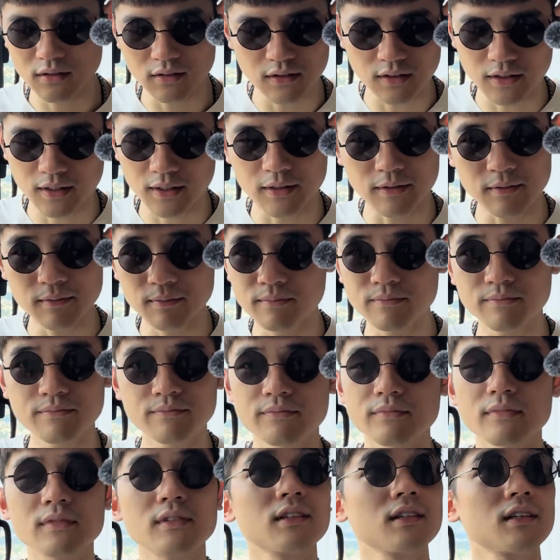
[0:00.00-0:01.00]
Um,
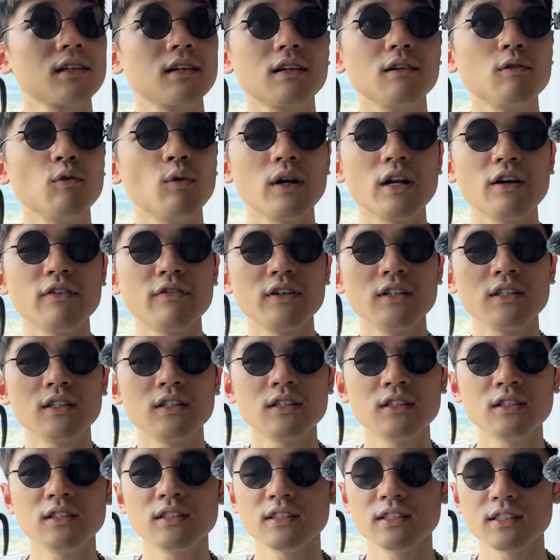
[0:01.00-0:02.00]

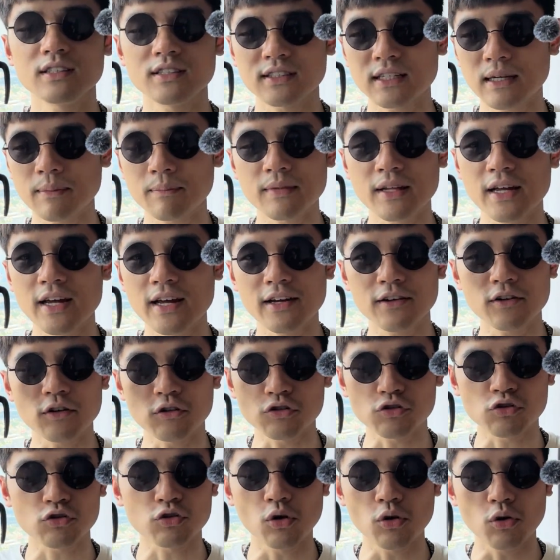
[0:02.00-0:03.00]
Whatever is up there, your
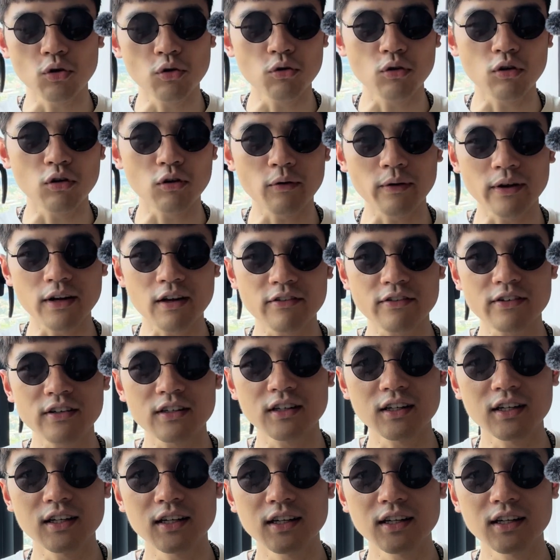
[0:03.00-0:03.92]
soul or whatever,